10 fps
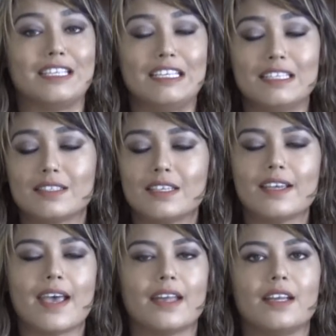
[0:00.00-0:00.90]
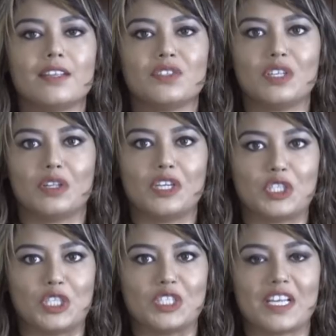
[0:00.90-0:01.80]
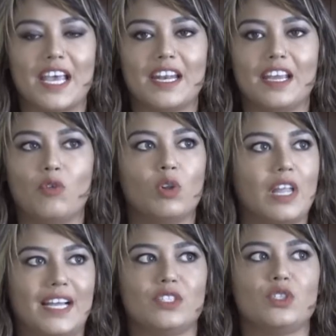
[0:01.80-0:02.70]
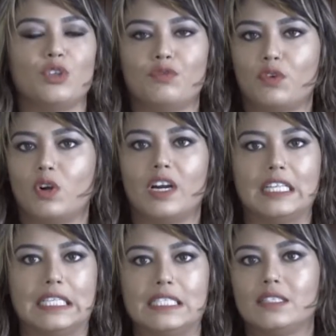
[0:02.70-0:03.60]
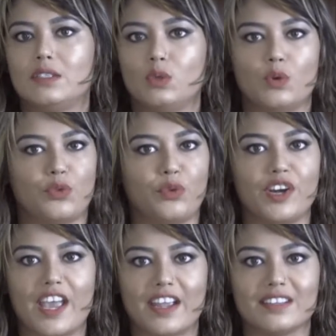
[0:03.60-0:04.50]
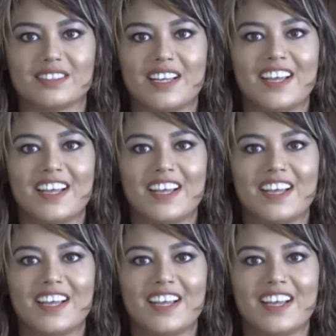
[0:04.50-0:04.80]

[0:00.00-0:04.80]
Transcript: easy and it's delicious and it will last you for at least 2 or 3 days.